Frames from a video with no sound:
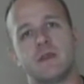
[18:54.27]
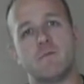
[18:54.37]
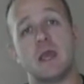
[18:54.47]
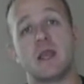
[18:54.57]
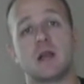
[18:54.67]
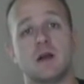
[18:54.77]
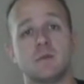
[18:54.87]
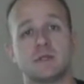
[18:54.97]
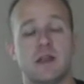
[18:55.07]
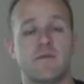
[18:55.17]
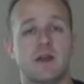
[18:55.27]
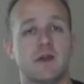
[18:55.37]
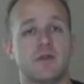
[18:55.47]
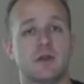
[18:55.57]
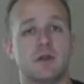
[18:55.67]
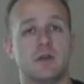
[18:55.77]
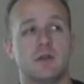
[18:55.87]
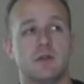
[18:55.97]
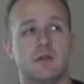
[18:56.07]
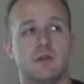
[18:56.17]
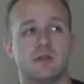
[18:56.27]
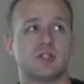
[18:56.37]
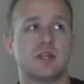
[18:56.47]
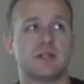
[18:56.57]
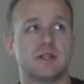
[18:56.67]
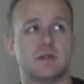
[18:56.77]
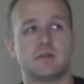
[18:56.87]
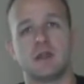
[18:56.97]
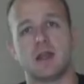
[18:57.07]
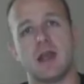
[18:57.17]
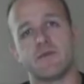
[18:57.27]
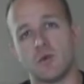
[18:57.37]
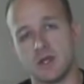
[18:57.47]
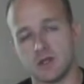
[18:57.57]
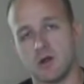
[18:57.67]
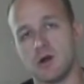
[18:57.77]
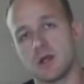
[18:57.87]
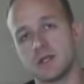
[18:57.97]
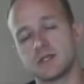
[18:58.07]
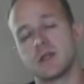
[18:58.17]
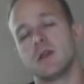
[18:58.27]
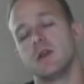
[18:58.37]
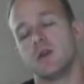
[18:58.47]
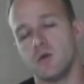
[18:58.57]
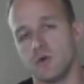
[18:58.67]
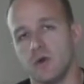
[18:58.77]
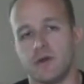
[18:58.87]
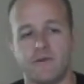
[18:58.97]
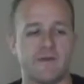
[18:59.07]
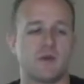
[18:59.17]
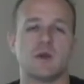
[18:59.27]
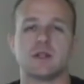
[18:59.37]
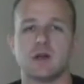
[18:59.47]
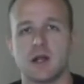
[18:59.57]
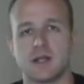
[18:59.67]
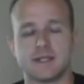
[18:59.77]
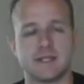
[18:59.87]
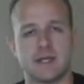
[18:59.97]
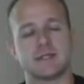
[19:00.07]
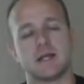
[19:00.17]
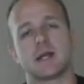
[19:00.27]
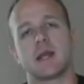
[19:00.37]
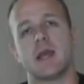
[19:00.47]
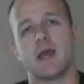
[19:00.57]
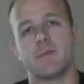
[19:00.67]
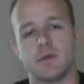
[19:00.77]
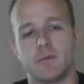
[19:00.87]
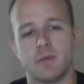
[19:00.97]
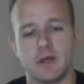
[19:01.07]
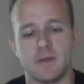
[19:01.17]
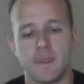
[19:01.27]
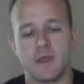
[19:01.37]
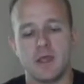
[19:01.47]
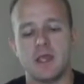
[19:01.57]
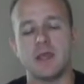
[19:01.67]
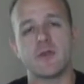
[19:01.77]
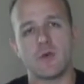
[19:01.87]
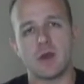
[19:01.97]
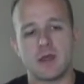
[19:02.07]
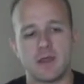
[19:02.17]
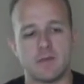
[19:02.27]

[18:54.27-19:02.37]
if May comes and I find out there's a chance that I have to wait till August. Well, if I have to wait till August, then it's not going to happen. But either way,